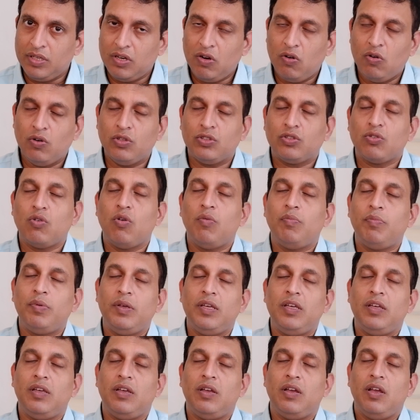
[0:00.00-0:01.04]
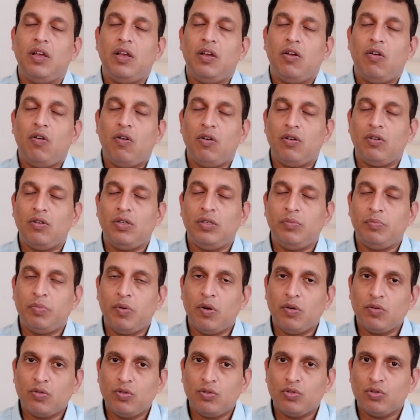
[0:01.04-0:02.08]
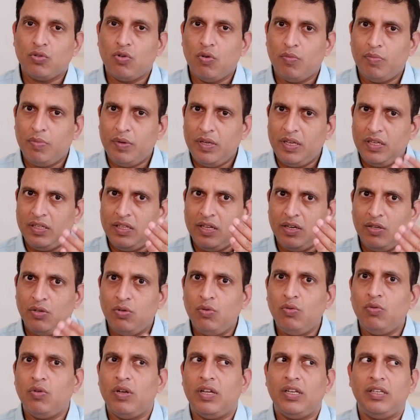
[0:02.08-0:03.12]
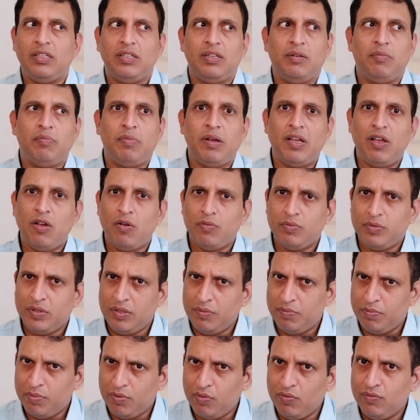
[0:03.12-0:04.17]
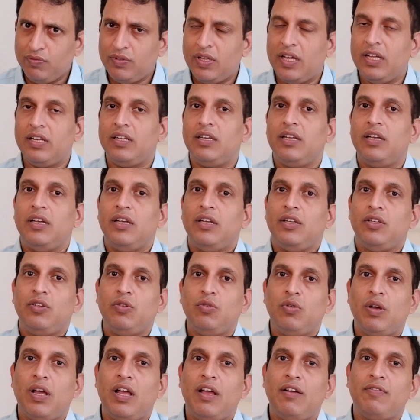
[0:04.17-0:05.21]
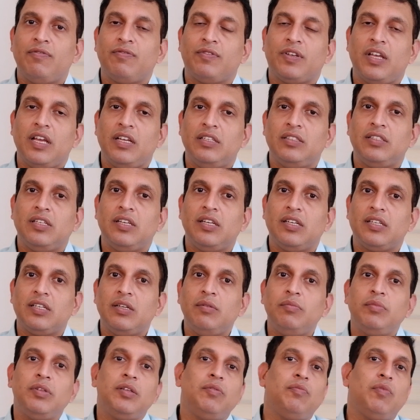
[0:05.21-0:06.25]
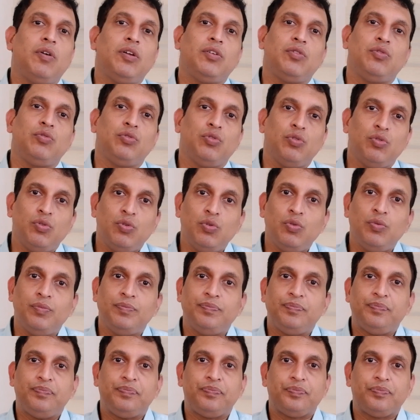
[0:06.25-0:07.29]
colonoscopy or in proctoscopy they do and the biopsy prove that you have cancer rectum, then what you should do?